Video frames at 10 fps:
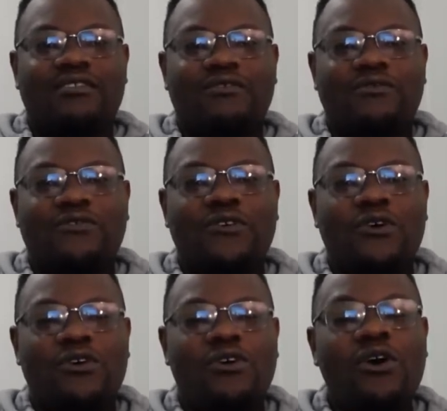
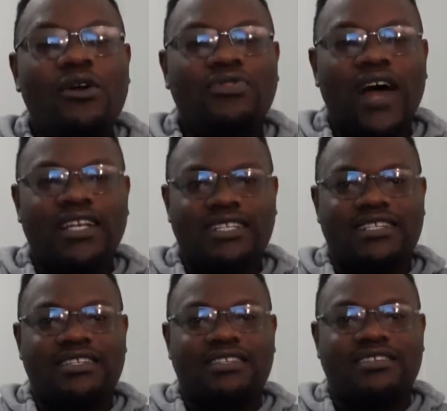for all that
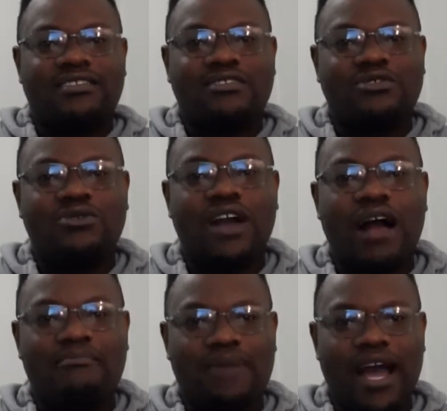to
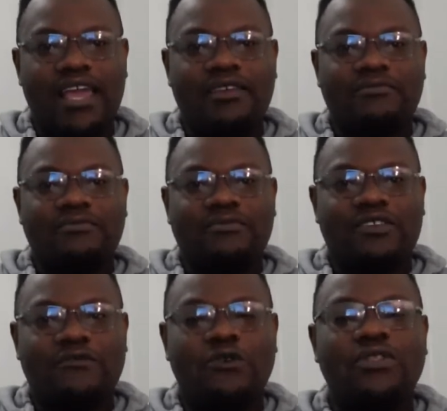come by,
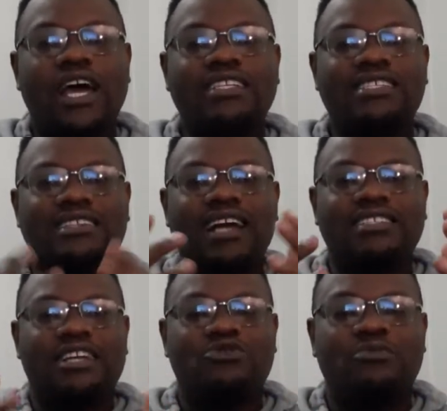for that
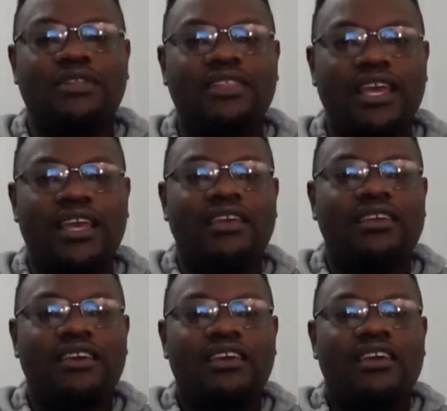structure to be there,
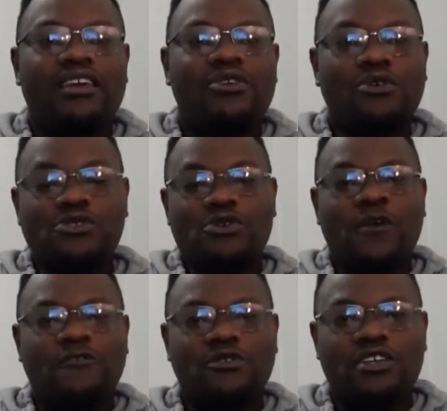you also
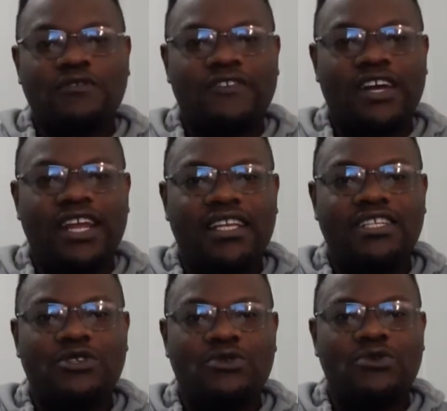have to give
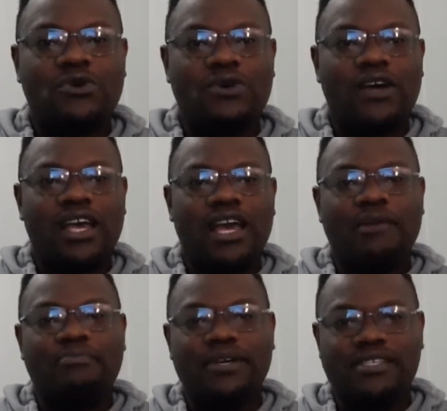credit to a
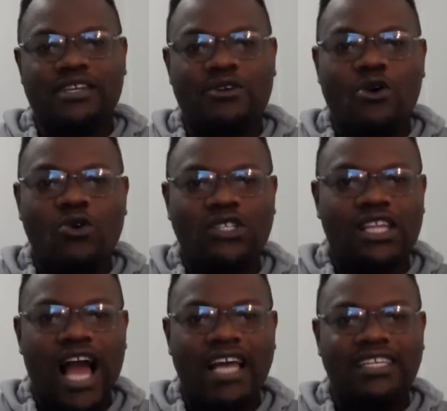person called
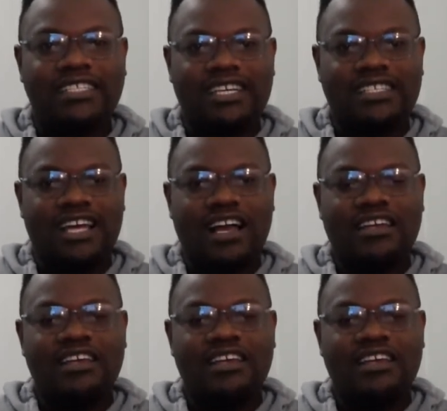the architecture.